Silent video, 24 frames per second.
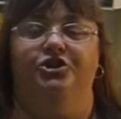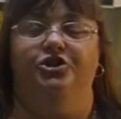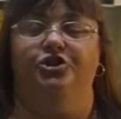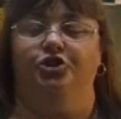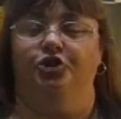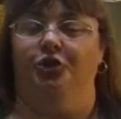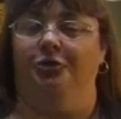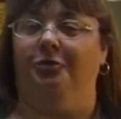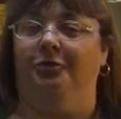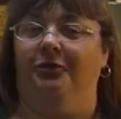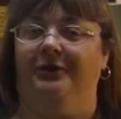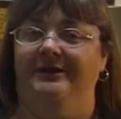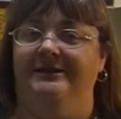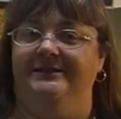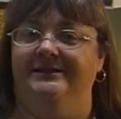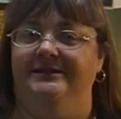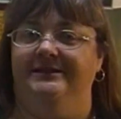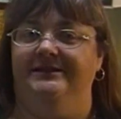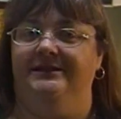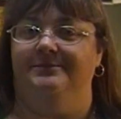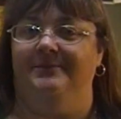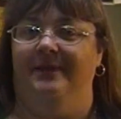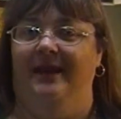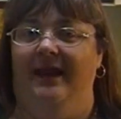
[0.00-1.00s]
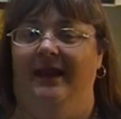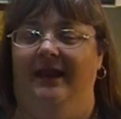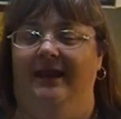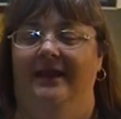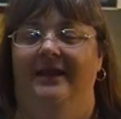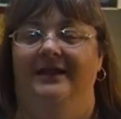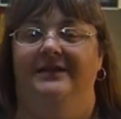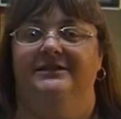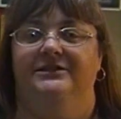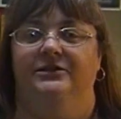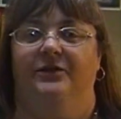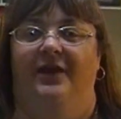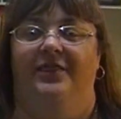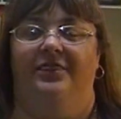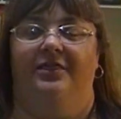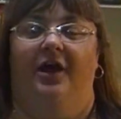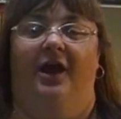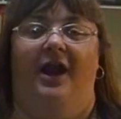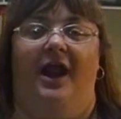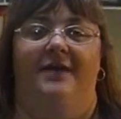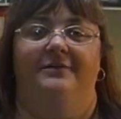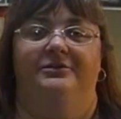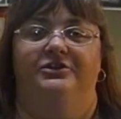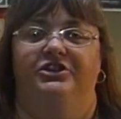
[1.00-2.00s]
and super easy to make, so I
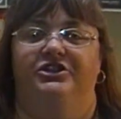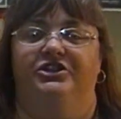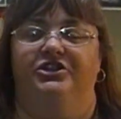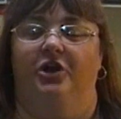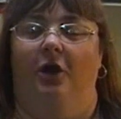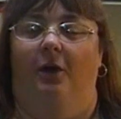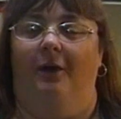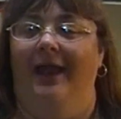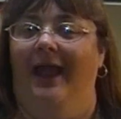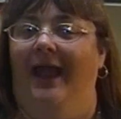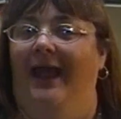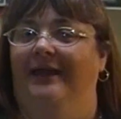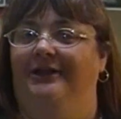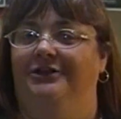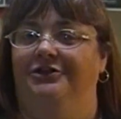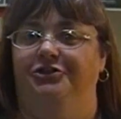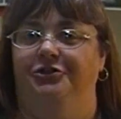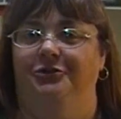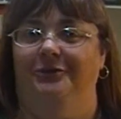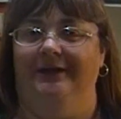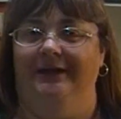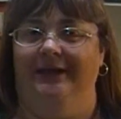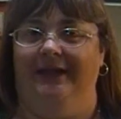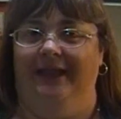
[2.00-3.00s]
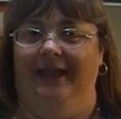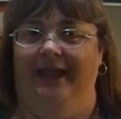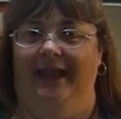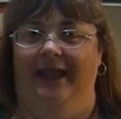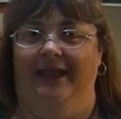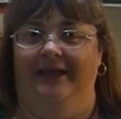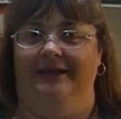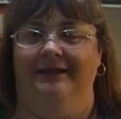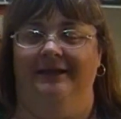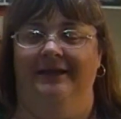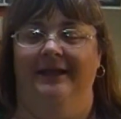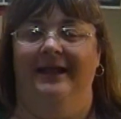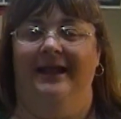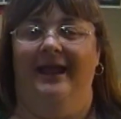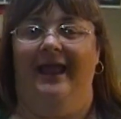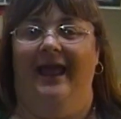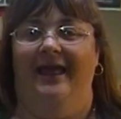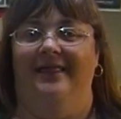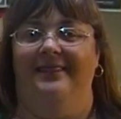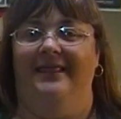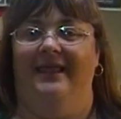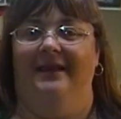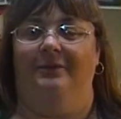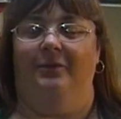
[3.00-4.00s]
thought I would just go ahead and do it again,
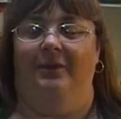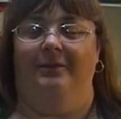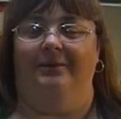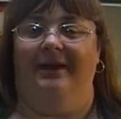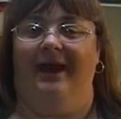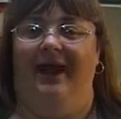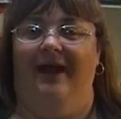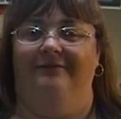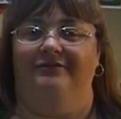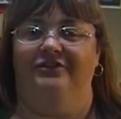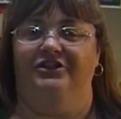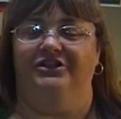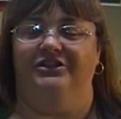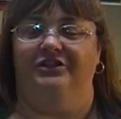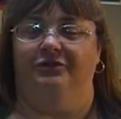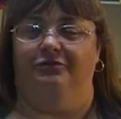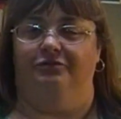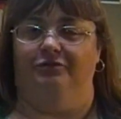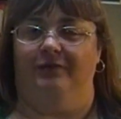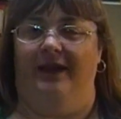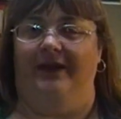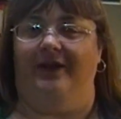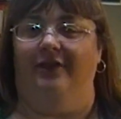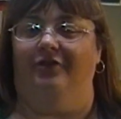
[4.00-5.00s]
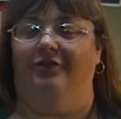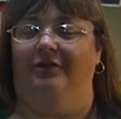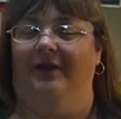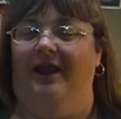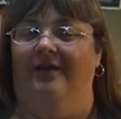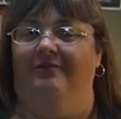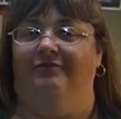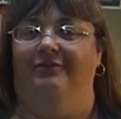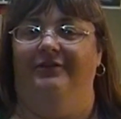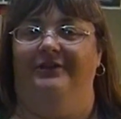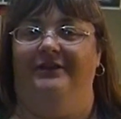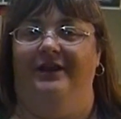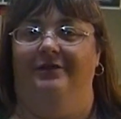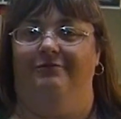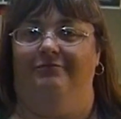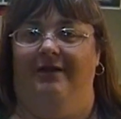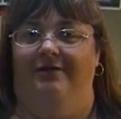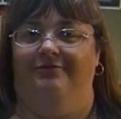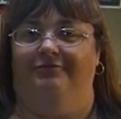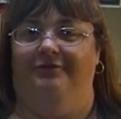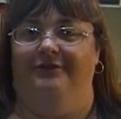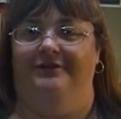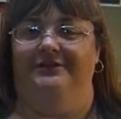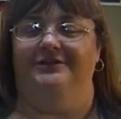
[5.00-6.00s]
and then we would have just a regular
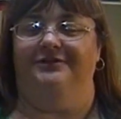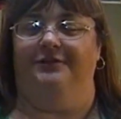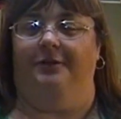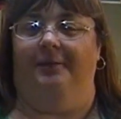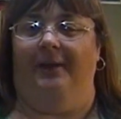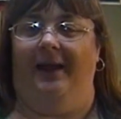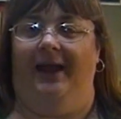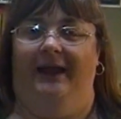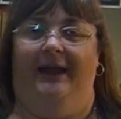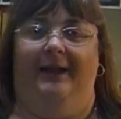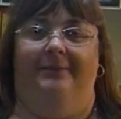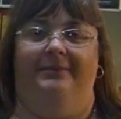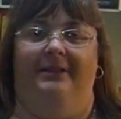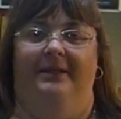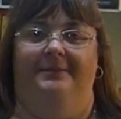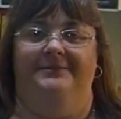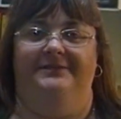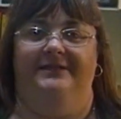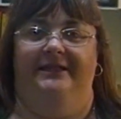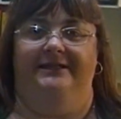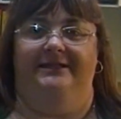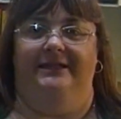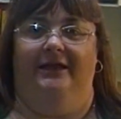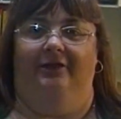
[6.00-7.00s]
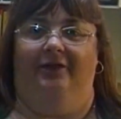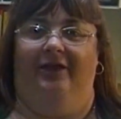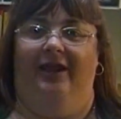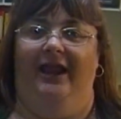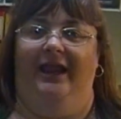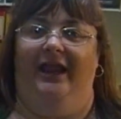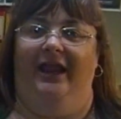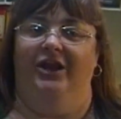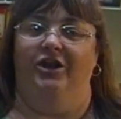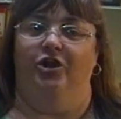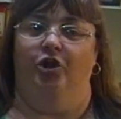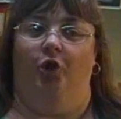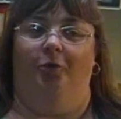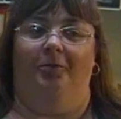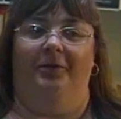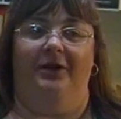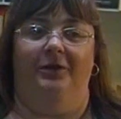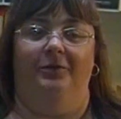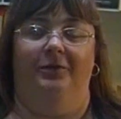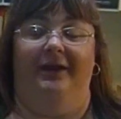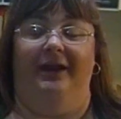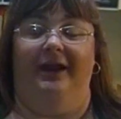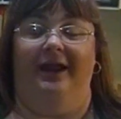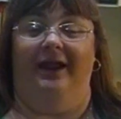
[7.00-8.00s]
everyday reference for pineapple upside down cake, and
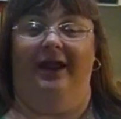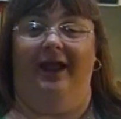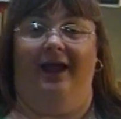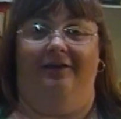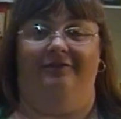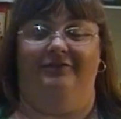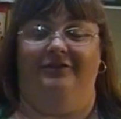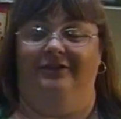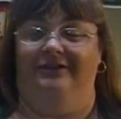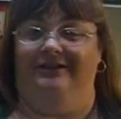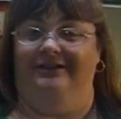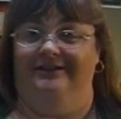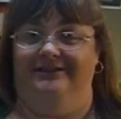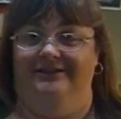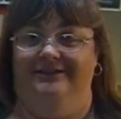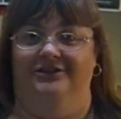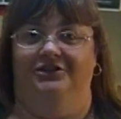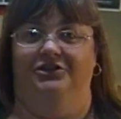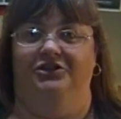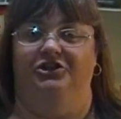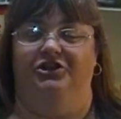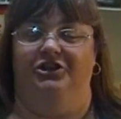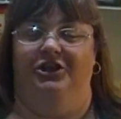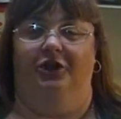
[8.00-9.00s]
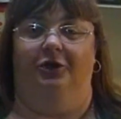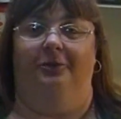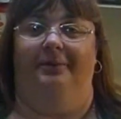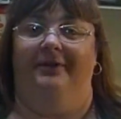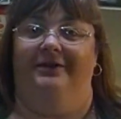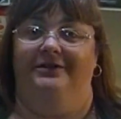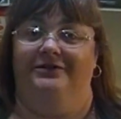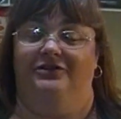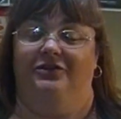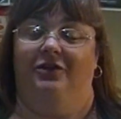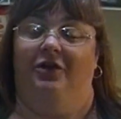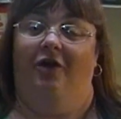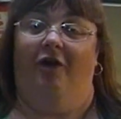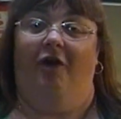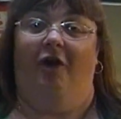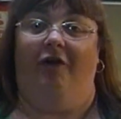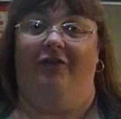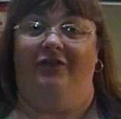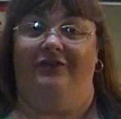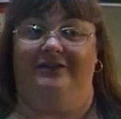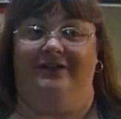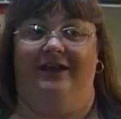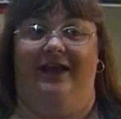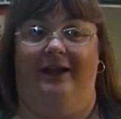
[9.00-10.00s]
nobody would have to listen to jingle bells
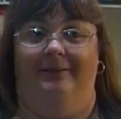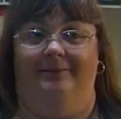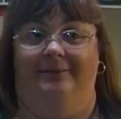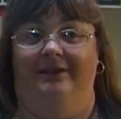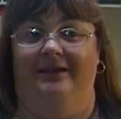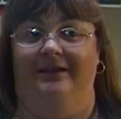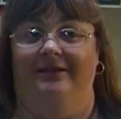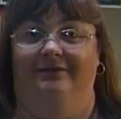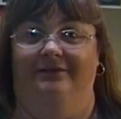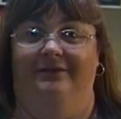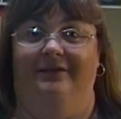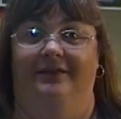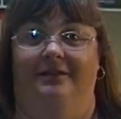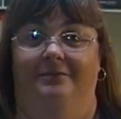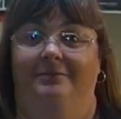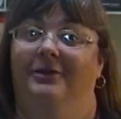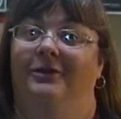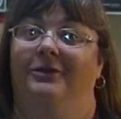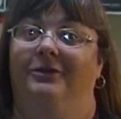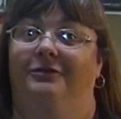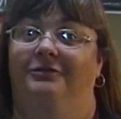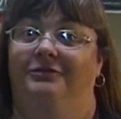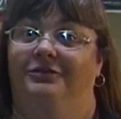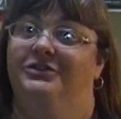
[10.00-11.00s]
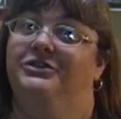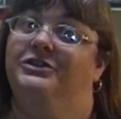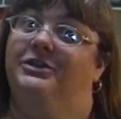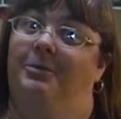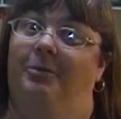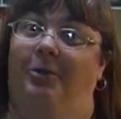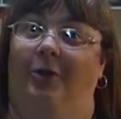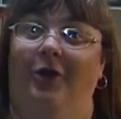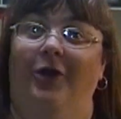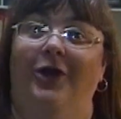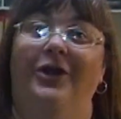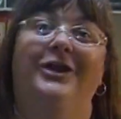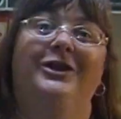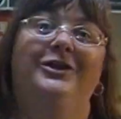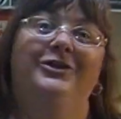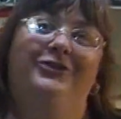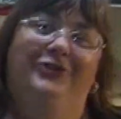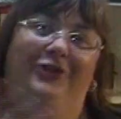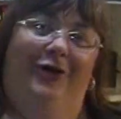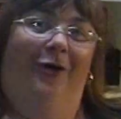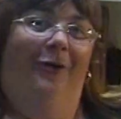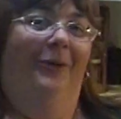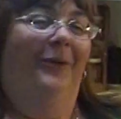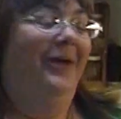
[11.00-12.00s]
all the time, even in the middle of the summer.
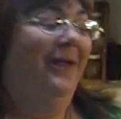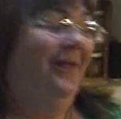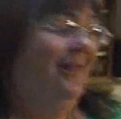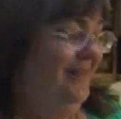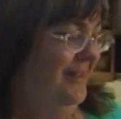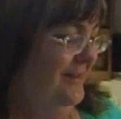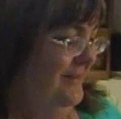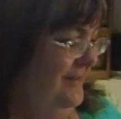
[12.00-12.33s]
So,